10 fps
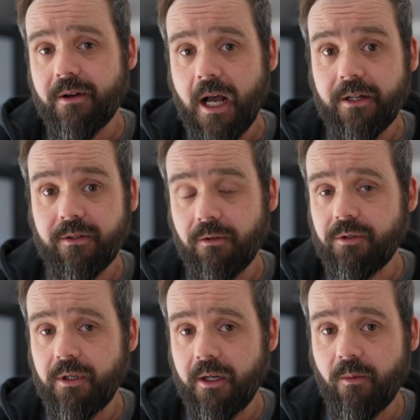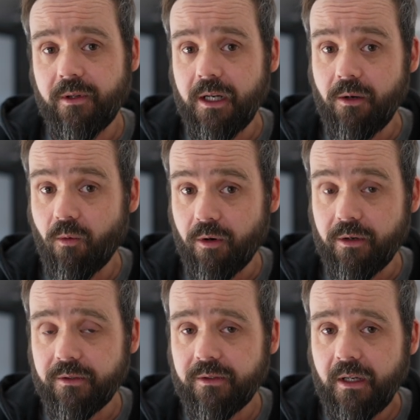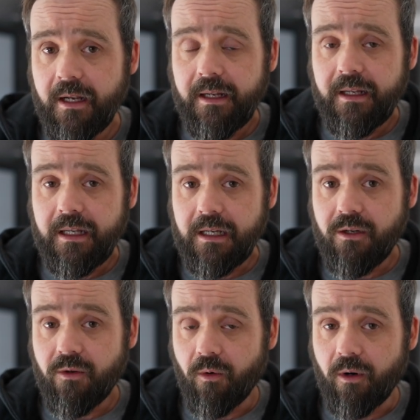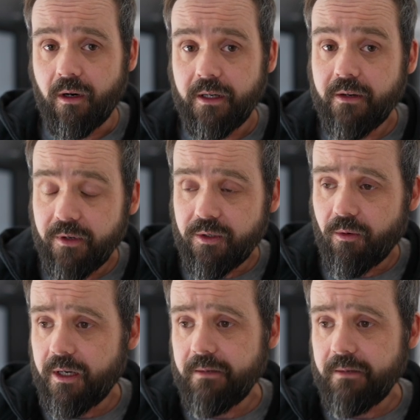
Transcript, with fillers: not associated with any orders in your inventory.